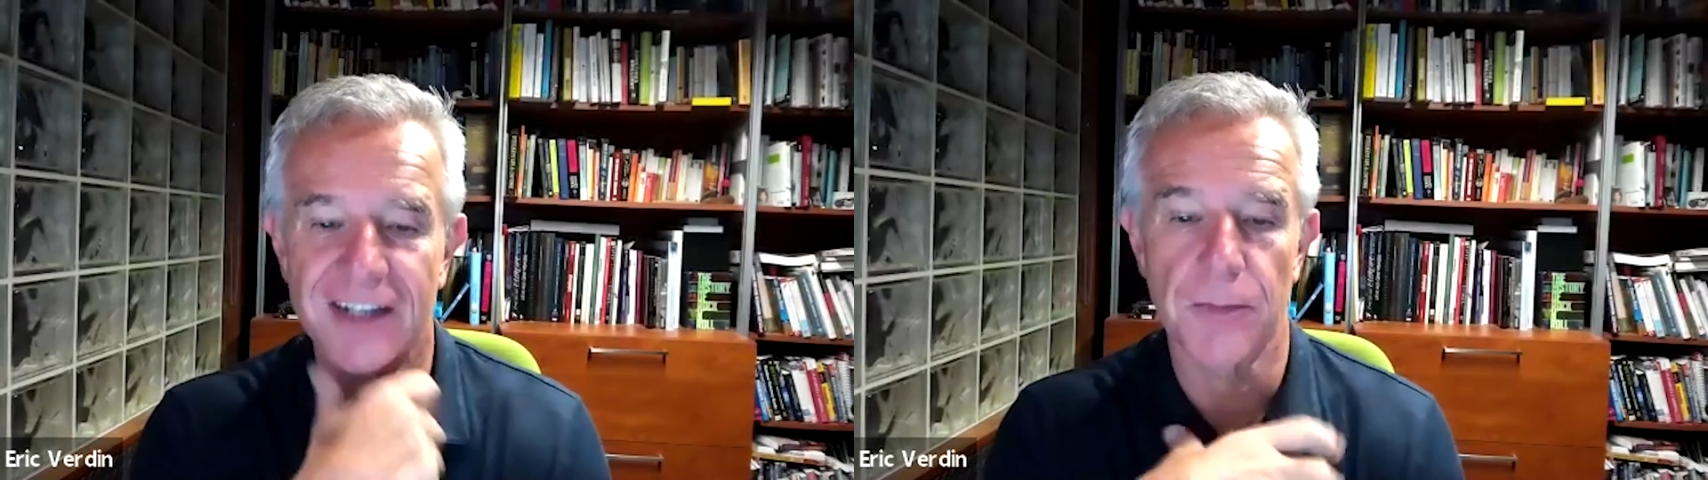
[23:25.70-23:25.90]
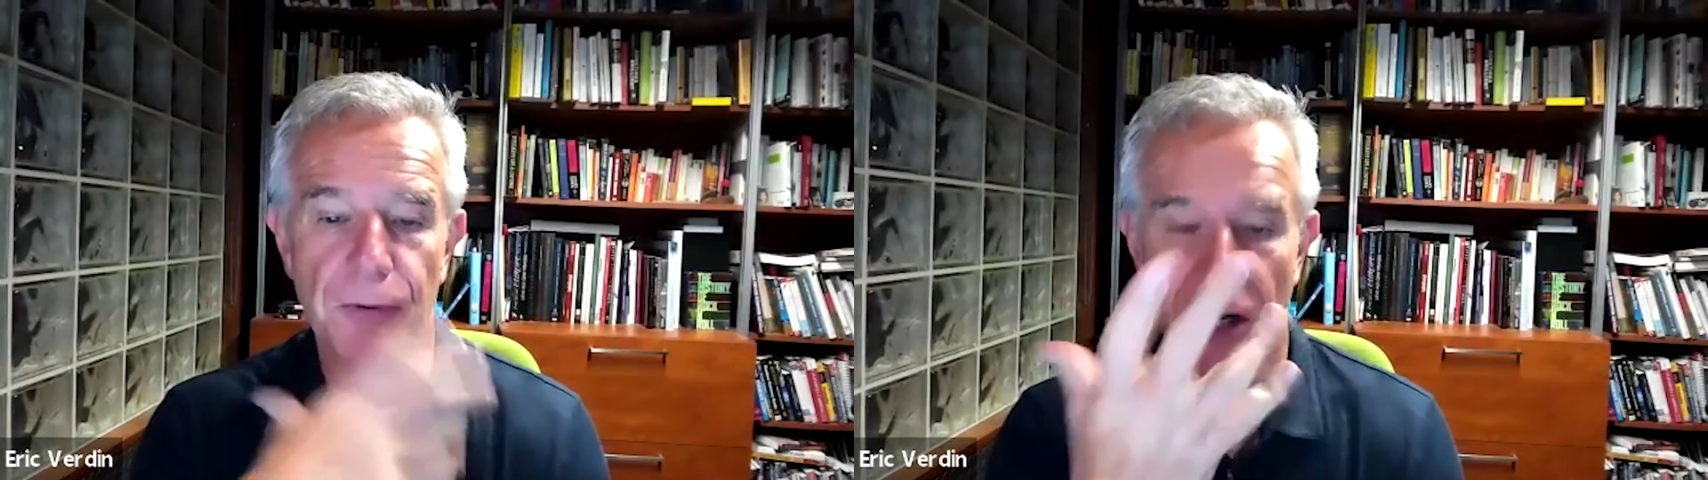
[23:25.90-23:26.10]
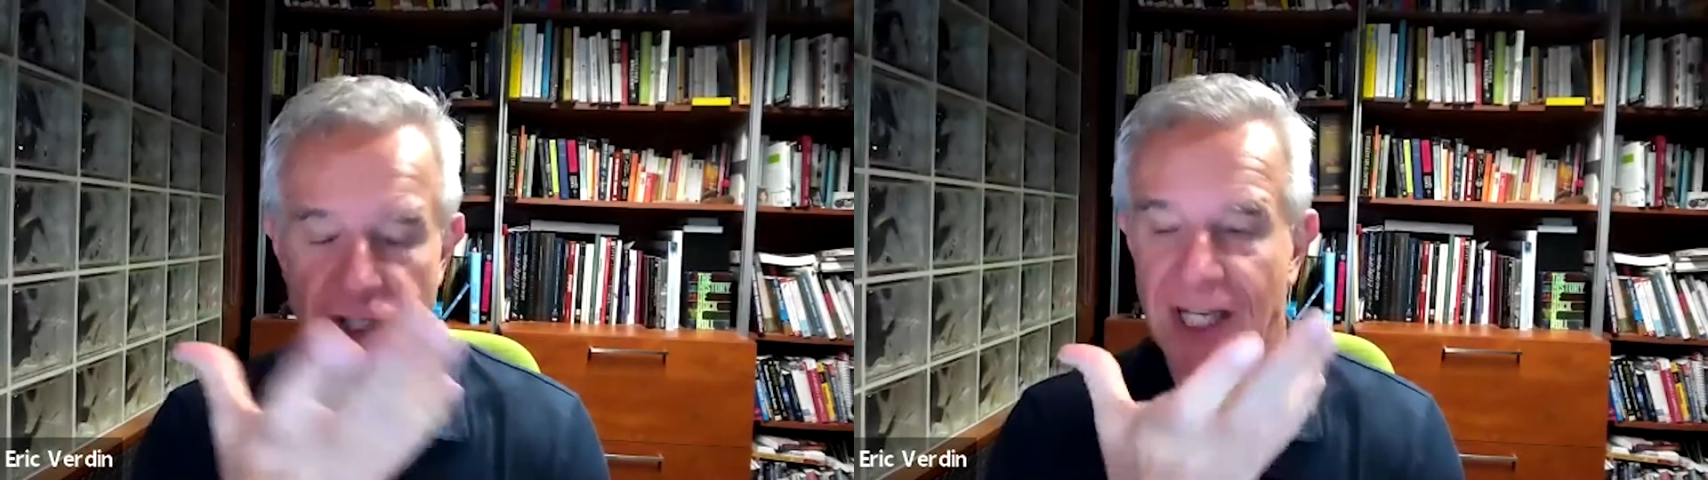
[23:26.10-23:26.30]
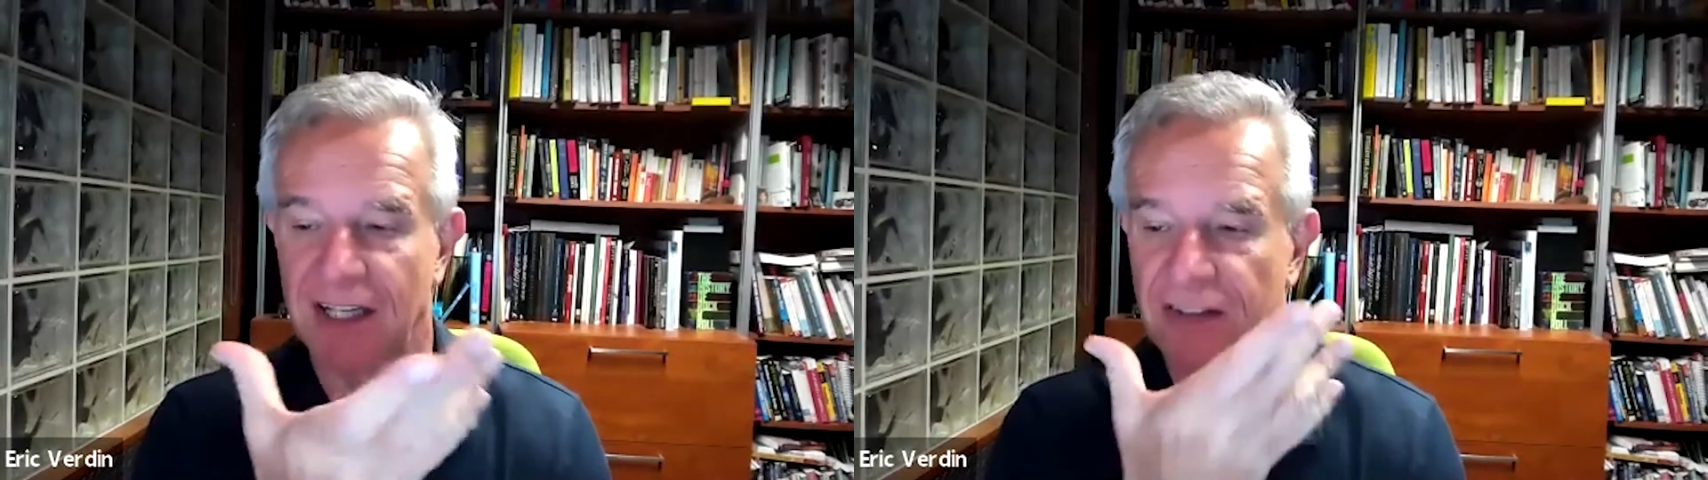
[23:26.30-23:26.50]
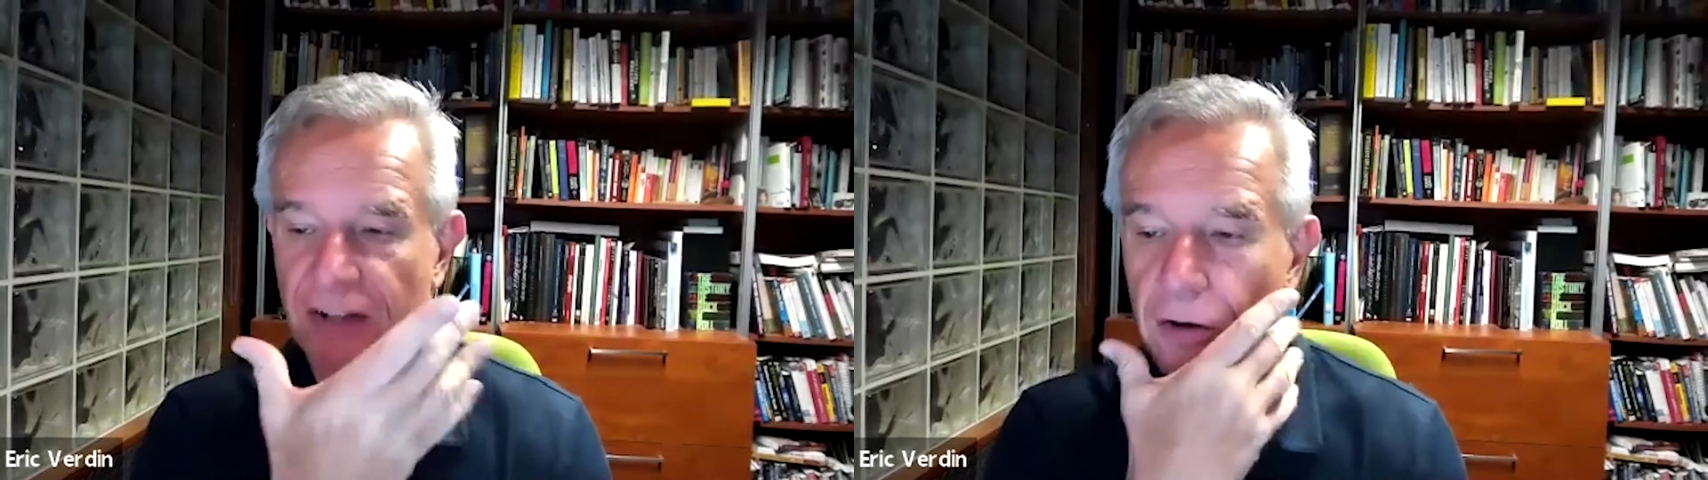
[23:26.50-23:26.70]
a project
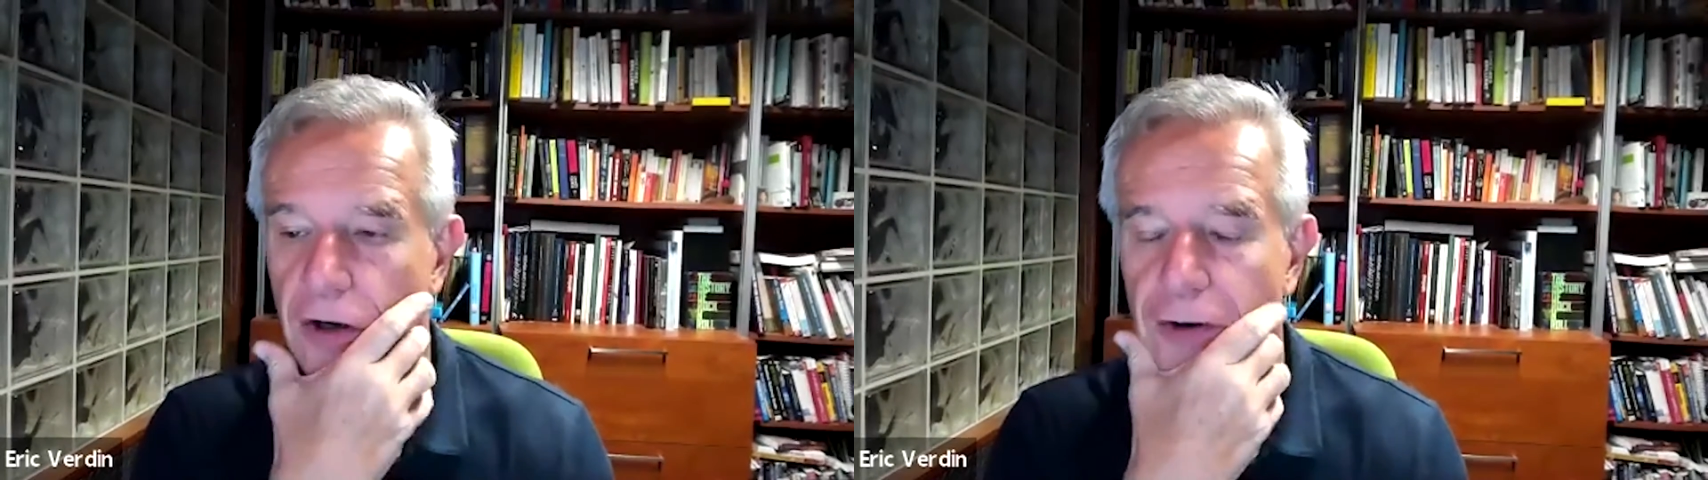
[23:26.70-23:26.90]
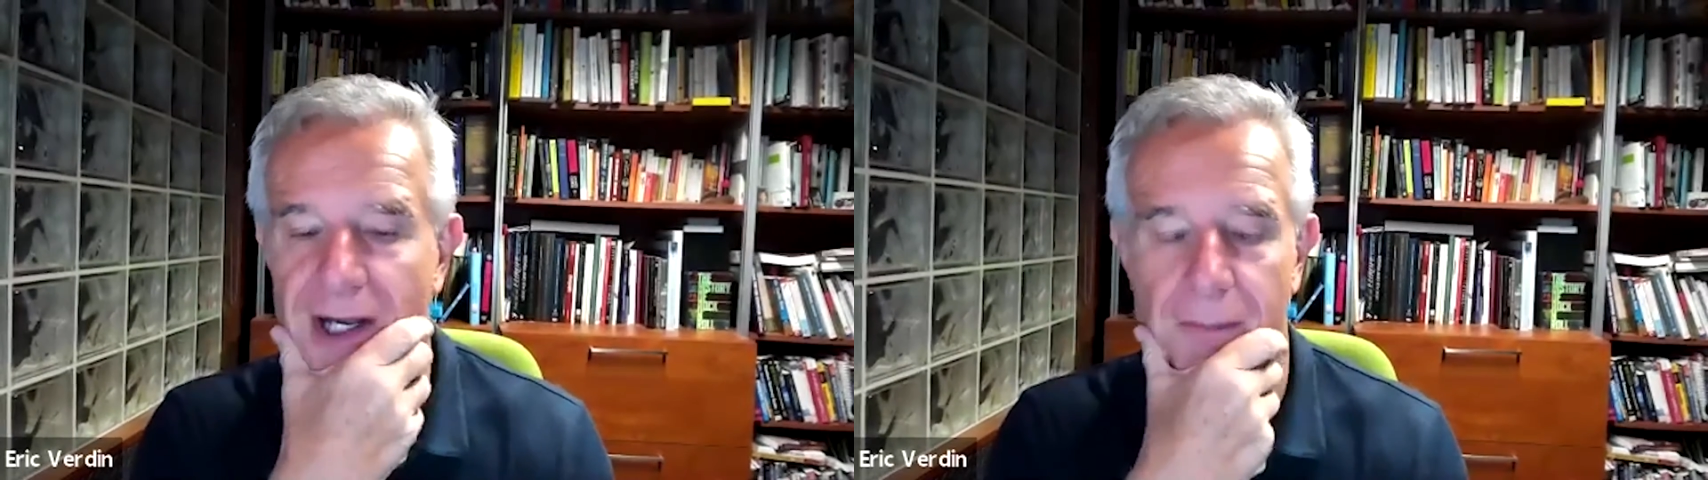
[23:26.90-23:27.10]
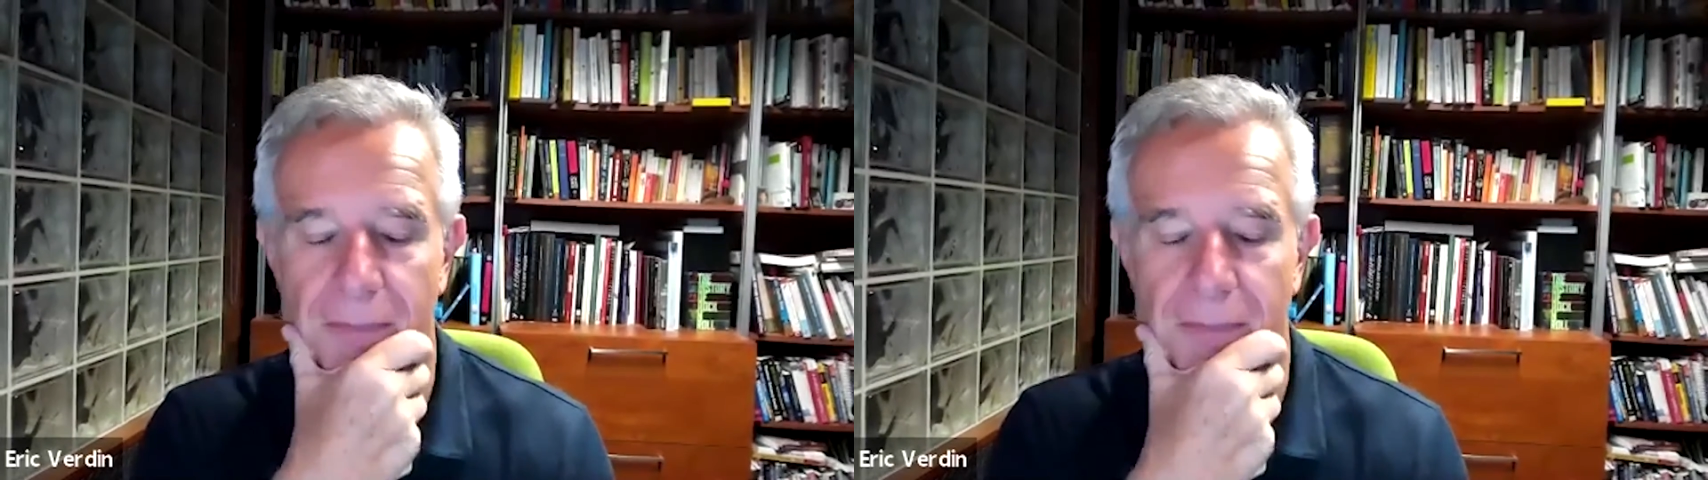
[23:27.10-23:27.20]
that's ongoing,